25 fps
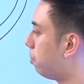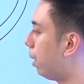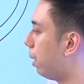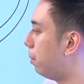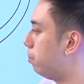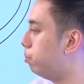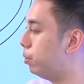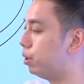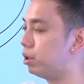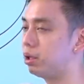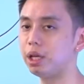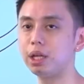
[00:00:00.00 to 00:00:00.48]

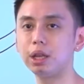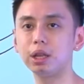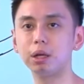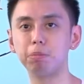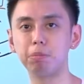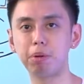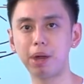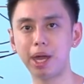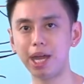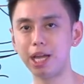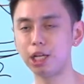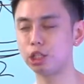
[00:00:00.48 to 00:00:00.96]
building the
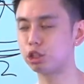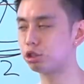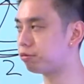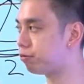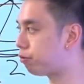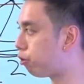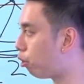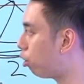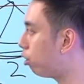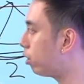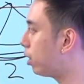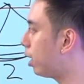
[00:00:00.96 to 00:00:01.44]
page
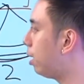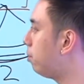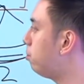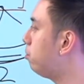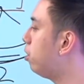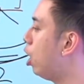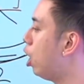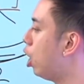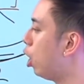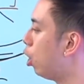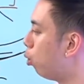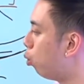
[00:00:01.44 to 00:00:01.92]
for them,
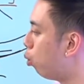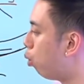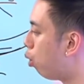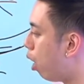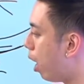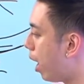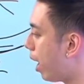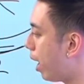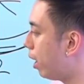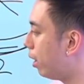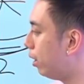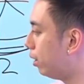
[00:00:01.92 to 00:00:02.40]

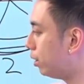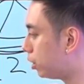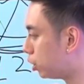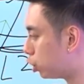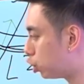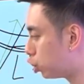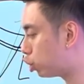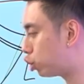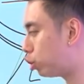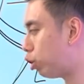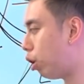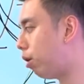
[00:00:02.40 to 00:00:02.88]
where the
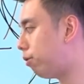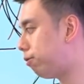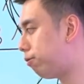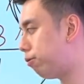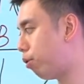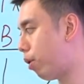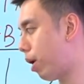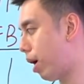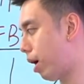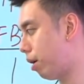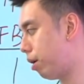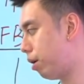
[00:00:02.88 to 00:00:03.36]

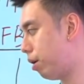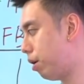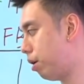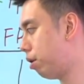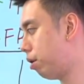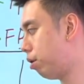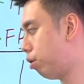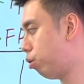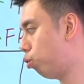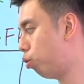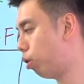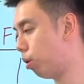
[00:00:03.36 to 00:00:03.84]
software
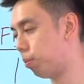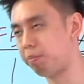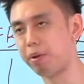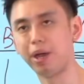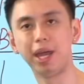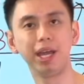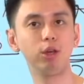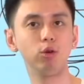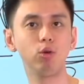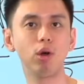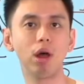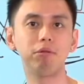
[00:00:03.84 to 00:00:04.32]
will
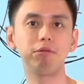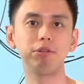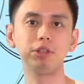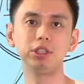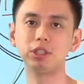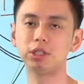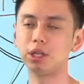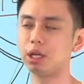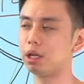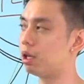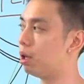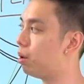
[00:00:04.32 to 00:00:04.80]
pay you every
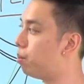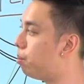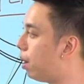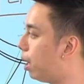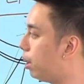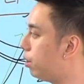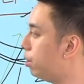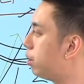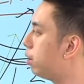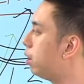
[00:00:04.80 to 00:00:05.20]
single month